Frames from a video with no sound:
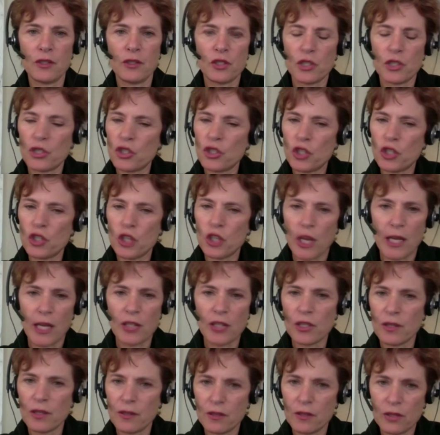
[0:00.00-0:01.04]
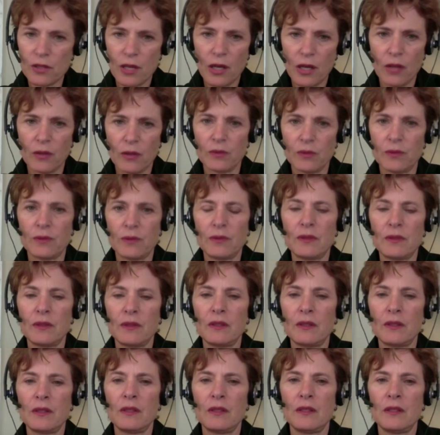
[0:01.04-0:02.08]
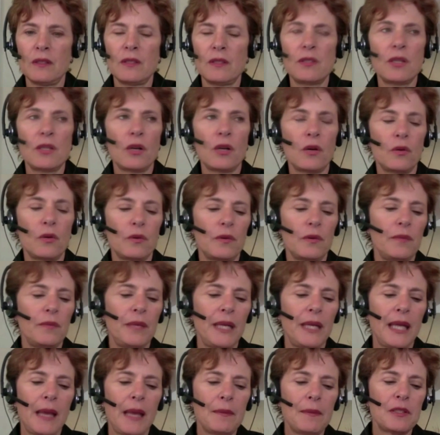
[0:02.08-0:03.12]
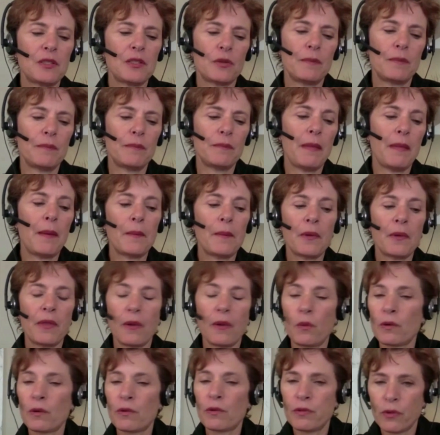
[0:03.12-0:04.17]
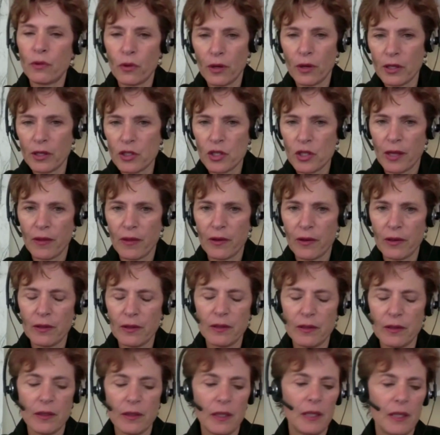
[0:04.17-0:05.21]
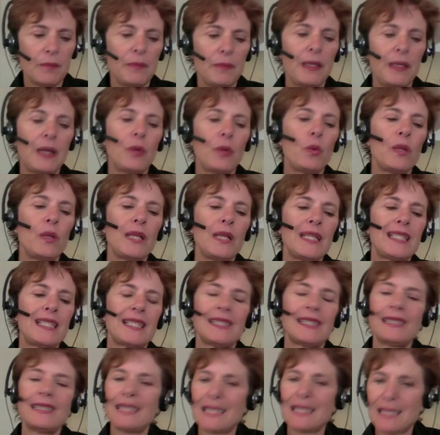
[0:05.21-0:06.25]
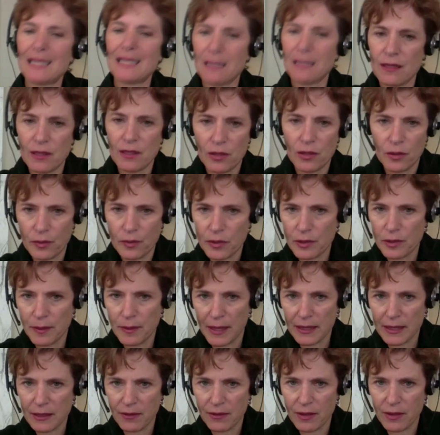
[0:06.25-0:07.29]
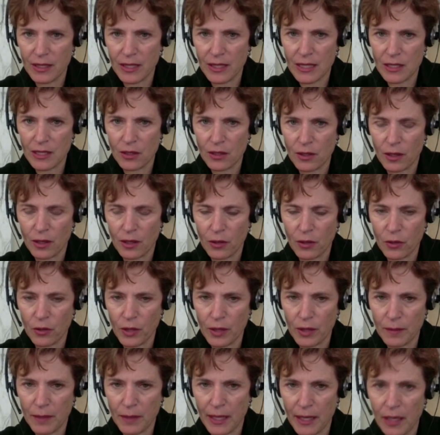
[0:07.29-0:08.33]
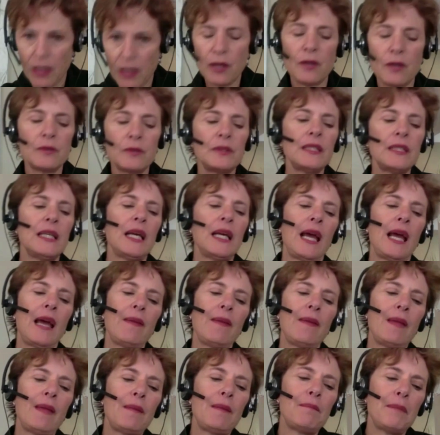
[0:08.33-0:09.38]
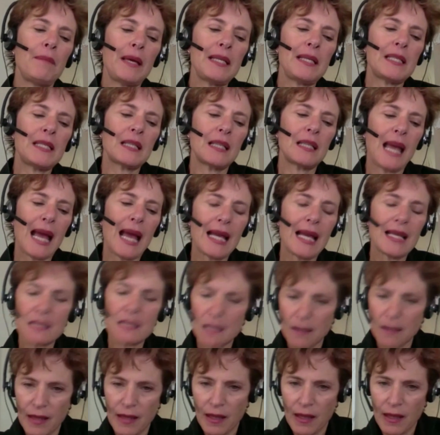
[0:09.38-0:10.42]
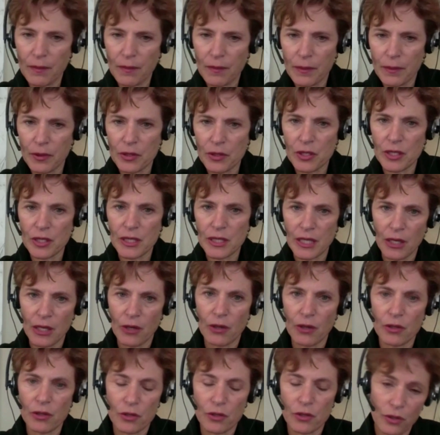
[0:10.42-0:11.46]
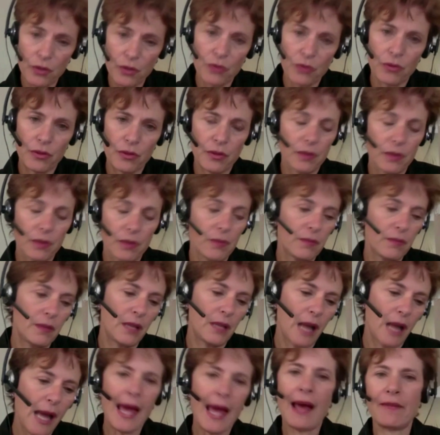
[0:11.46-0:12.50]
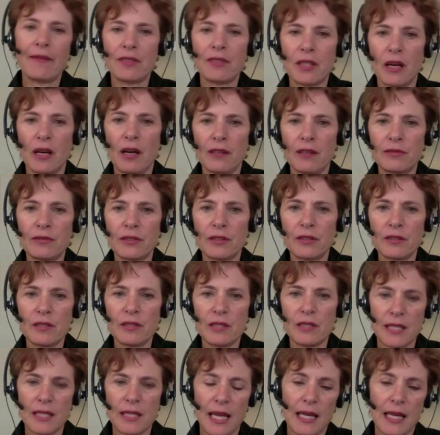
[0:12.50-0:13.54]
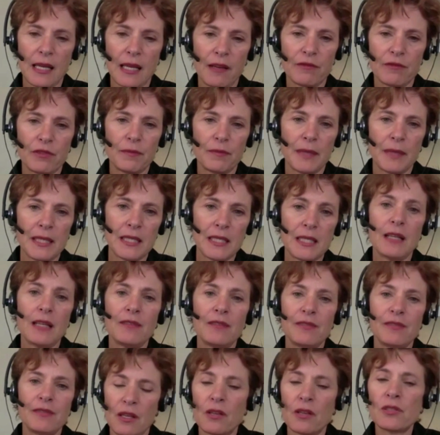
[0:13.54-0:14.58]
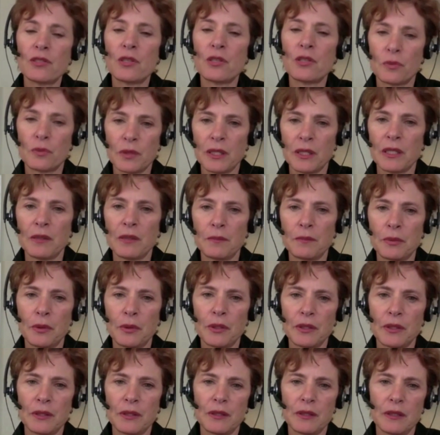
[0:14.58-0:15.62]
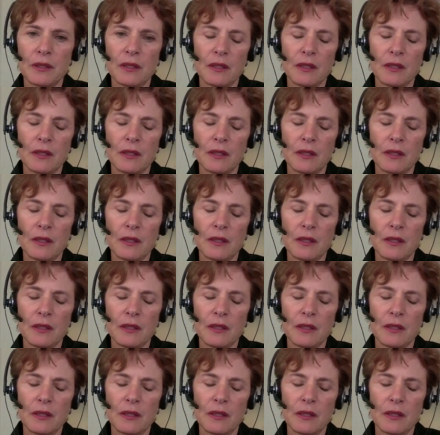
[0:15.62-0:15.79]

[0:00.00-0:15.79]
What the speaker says: in just changing the tone. So being able to remember that we're for each other, being willing to listen to a perspective that doesn't agree to my own, and then basically asking the other person to hear a truth that I have to offer, standing up for myself, is also really important.